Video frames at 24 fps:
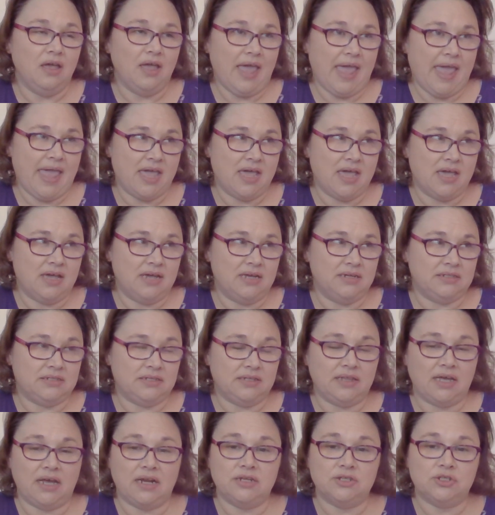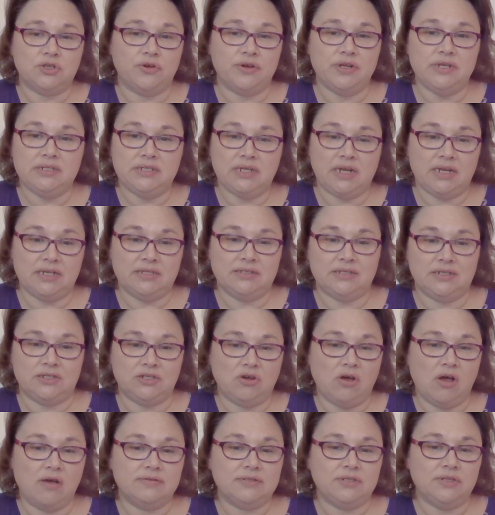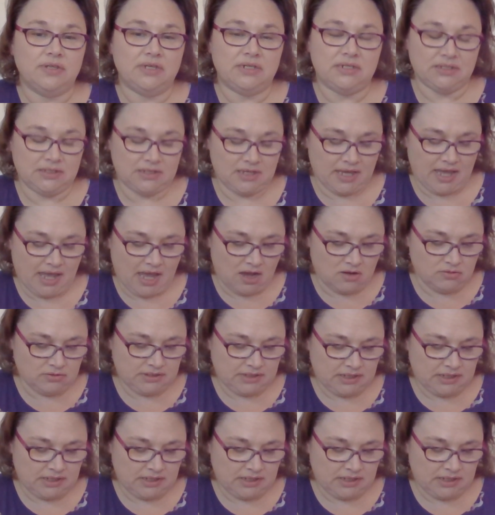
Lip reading: and that is already done and sent off, so that doesn't count.